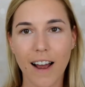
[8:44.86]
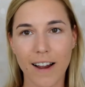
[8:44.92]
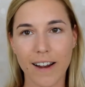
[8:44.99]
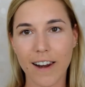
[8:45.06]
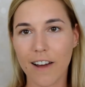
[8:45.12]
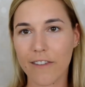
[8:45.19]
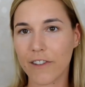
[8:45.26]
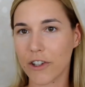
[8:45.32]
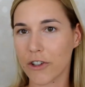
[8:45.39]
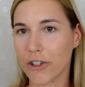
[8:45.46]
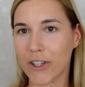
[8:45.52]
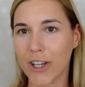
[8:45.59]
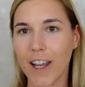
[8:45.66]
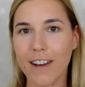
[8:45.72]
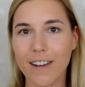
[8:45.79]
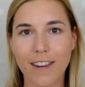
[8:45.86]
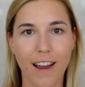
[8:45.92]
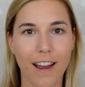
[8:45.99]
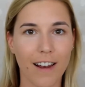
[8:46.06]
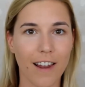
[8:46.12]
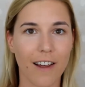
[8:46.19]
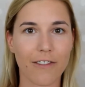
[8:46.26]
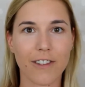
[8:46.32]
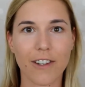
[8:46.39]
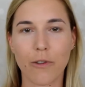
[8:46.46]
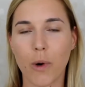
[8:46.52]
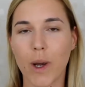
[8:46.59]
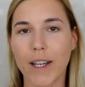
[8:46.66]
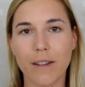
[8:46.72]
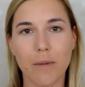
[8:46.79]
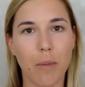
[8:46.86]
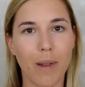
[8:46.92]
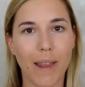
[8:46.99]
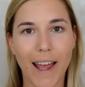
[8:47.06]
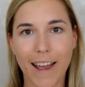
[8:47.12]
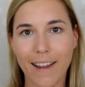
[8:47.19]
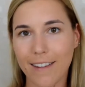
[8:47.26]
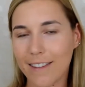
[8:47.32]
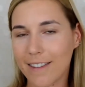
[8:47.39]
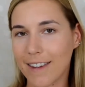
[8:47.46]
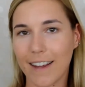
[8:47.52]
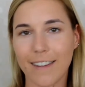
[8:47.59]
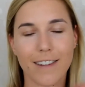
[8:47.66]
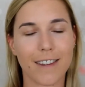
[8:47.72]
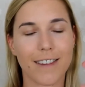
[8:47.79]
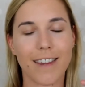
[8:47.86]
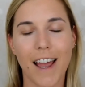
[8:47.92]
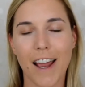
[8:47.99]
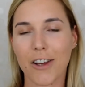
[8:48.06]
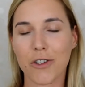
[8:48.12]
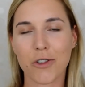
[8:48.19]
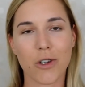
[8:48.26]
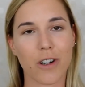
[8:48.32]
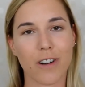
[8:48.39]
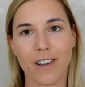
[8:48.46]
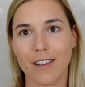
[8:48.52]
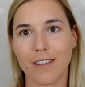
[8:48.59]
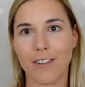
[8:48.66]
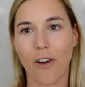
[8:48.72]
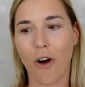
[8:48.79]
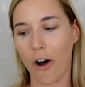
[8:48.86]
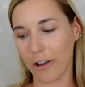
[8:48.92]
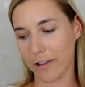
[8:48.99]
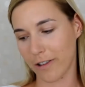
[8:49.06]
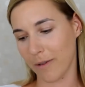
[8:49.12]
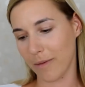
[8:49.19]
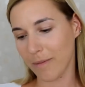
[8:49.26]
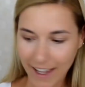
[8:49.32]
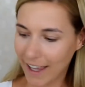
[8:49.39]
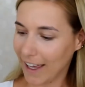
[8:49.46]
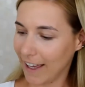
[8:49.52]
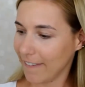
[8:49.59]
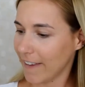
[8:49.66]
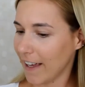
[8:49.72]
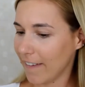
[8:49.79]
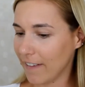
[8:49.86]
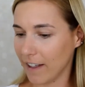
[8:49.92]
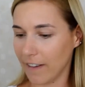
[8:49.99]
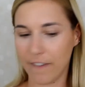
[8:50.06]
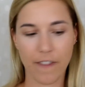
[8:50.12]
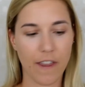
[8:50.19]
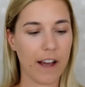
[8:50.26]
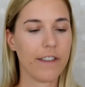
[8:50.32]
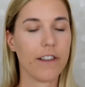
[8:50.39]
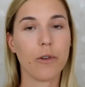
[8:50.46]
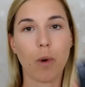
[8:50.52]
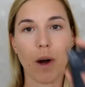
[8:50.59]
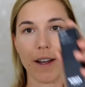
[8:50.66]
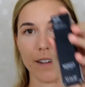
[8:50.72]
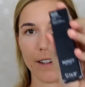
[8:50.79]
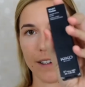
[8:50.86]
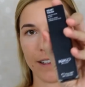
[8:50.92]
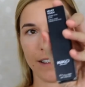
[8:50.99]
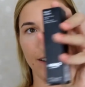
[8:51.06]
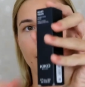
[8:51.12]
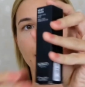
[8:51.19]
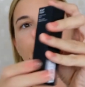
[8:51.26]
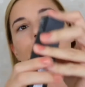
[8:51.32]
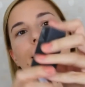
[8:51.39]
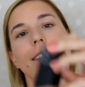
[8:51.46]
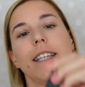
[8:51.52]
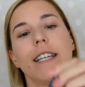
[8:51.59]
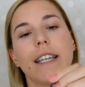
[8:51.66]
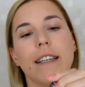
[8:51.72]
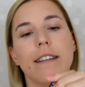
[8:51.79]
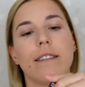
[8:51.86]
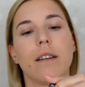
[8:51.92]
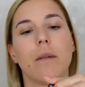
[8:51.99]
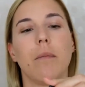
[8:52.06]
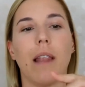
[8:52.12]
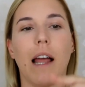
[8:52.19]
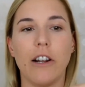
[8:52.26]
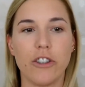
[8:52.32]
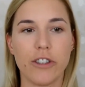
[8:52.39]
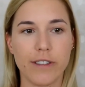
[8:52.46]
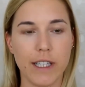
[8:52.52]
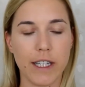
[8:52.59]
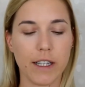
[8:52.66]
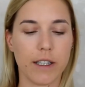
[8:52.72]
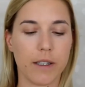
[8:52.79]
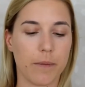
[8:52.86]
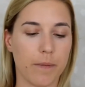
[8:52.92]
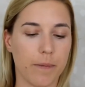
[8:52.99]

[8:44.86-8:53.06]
I love the shade, I love the way it blends and the texture, it's awesome. And then another one, another stick is a blush stick.